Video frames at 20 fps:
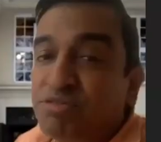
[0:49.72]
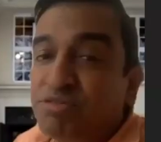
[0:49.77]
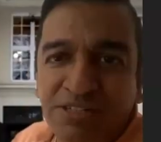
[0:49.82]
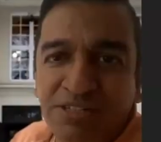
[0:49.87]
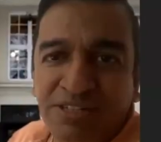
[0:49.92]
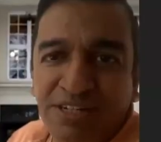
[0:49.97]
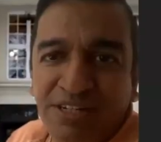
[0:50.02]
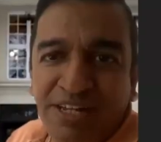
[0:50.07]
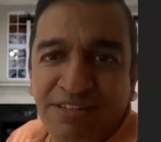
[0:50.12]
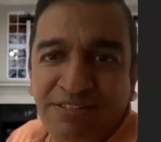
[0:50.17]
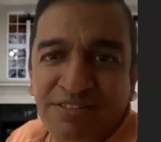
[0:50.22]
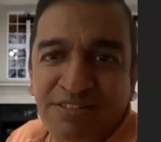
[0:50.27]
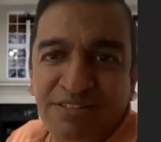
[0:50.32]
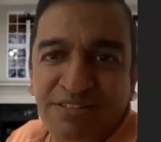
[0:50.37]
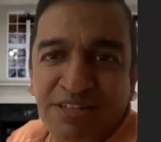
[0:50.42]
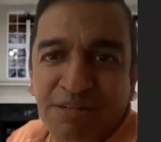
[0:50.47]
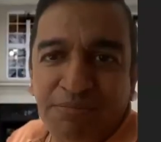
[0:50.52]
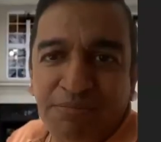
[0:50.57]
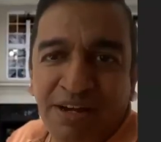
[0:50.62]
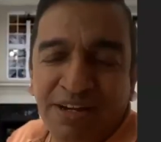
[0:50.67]
that exists in
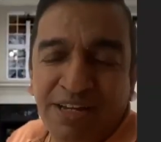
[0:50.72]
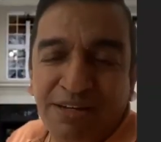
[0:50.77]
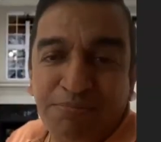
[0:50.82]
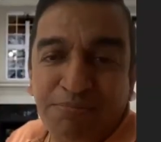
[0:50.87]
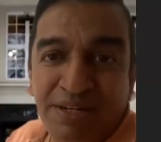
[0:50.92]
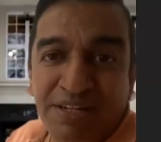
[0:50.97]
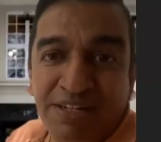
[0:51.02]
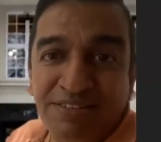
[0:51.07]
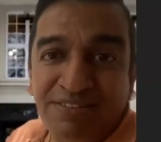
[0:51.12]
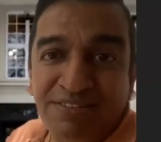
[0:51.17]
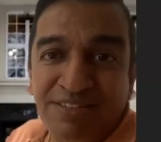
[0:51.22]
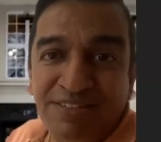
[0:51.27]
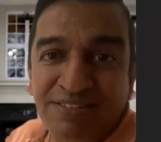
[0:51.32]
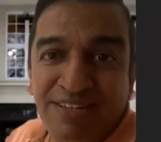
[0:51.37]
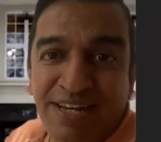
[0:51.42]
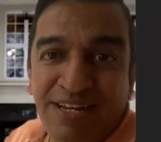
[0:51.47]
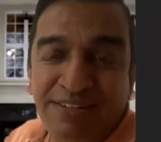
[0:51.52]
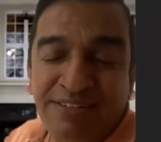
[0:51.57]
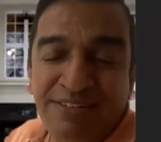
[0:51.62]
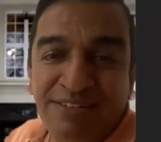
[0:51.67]
the marketplace is
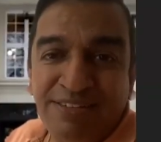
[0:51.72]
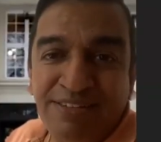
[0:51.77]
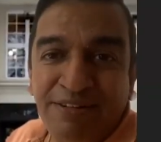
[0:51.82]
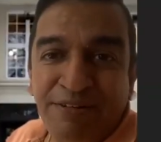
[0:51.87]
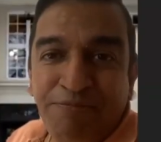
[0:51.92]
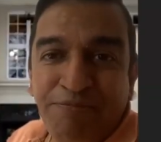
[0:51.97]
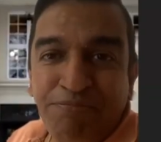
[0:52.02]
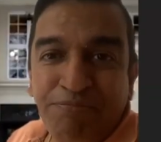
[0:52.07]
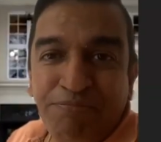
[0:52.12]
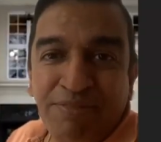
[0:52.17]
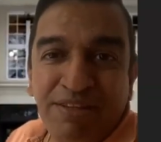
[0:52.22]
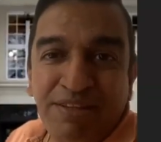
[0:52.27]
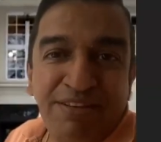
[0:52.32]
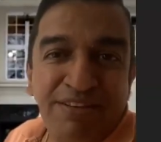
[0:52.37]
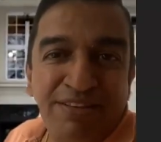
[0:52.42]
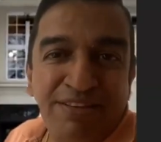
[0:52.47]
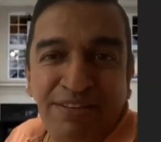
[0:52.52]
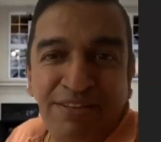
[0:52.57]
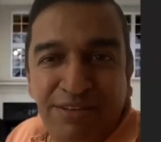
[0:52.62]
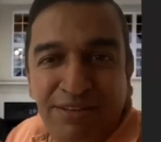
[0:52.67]
that
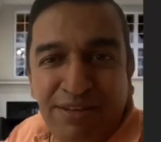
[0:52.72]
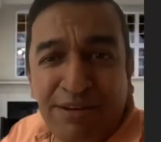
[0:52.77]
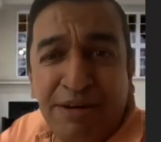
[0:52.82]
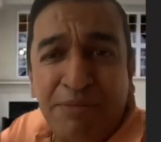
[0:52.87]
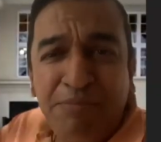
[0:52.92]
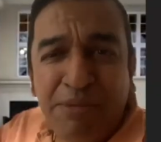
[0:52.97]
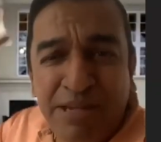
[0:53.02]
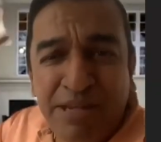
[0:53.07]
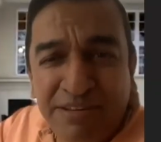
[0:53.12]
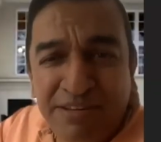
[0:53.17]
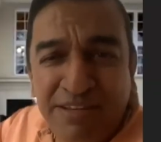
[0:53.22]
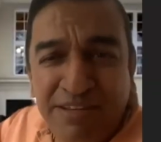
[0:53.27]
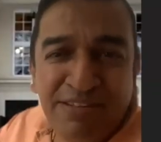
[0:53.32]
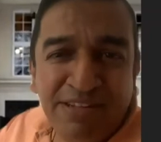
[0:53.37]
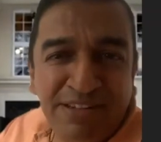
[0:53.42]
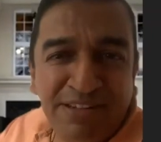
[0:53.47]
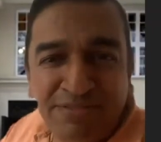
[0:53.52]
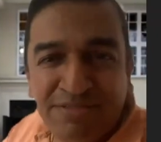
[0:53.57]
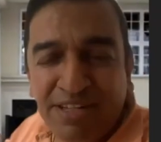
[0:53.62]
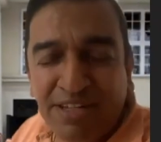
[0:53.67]
there are many things
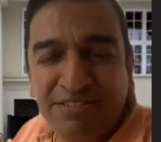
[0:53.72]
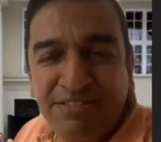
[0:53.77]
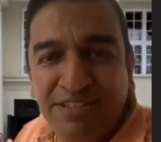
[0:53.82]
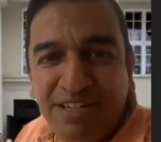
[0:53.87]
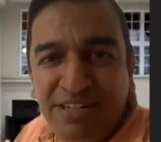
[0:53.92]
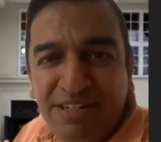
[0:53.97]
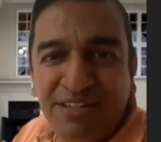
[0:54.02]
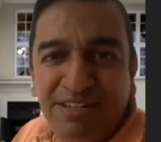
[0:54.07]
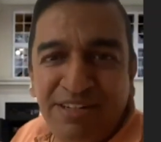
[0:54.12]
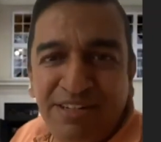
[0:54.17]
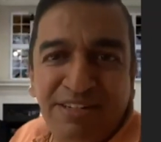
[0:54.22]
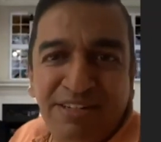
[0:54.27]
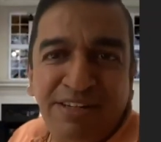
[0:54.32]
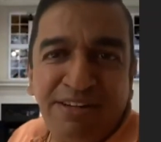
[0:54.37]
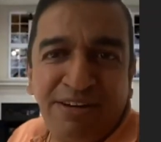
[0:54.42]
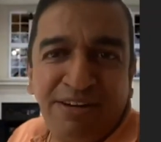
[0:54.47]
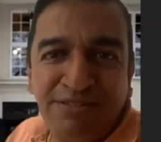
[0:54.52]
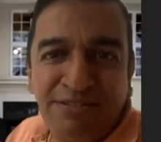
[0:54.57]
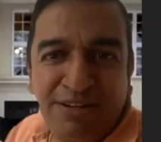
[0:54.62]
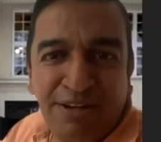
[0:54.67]
that have succeeded and
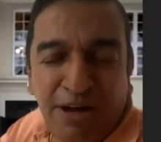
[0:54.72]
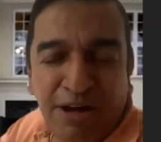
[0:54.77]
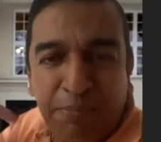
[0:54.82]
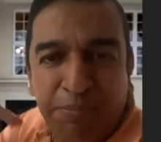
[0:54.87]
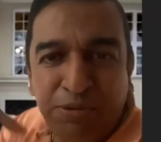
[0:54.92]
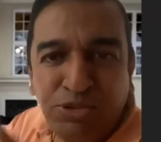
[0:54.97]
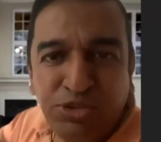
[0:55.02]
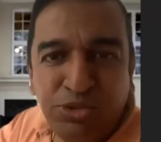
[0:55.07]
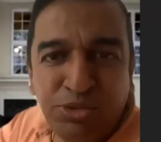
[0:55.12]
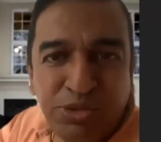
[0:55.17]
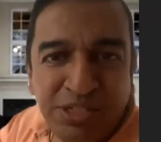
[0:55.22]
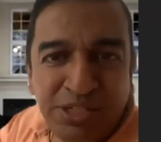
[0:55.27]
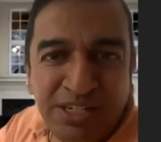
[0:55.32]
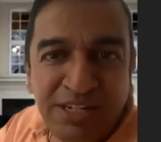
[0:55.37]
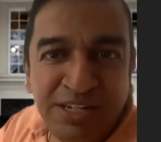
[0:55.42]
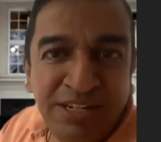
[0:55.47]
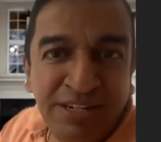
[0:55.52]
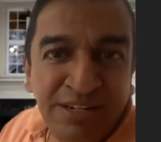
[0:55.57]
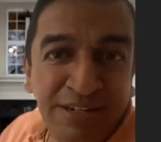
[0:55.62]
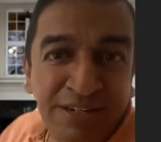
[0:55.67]
there is an opportunity
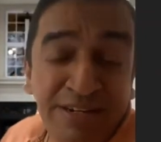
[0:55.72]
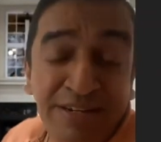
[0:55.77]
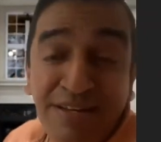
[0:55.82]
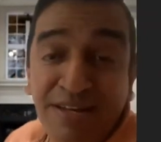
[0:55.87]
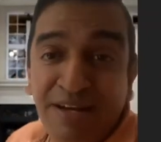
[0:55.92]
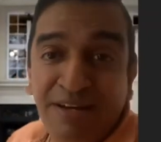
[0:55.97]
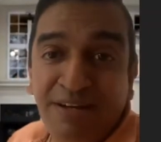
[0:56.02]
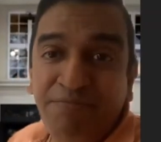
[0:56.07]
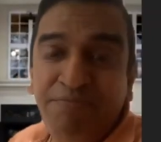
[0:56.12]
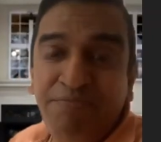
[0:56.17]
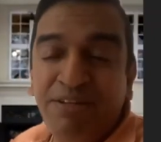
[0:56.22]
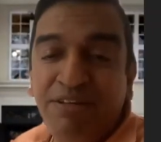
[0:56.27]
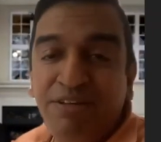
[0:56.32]
in India.